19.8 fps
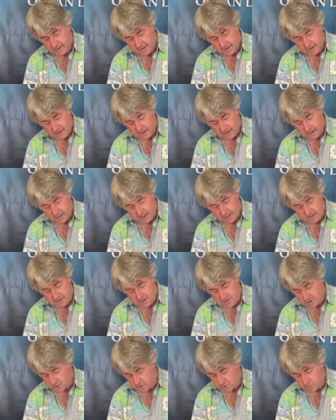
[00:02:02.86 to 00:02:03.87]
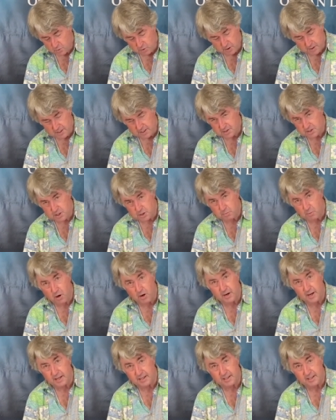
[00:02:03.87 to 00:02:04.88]
So it's really a
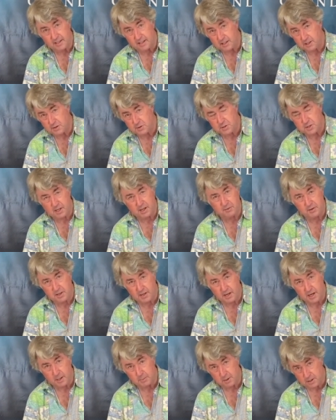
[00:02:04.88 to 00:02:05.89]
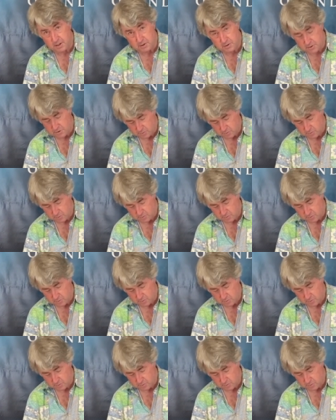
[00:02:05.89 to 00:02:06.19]
smart idea to use it every time you use a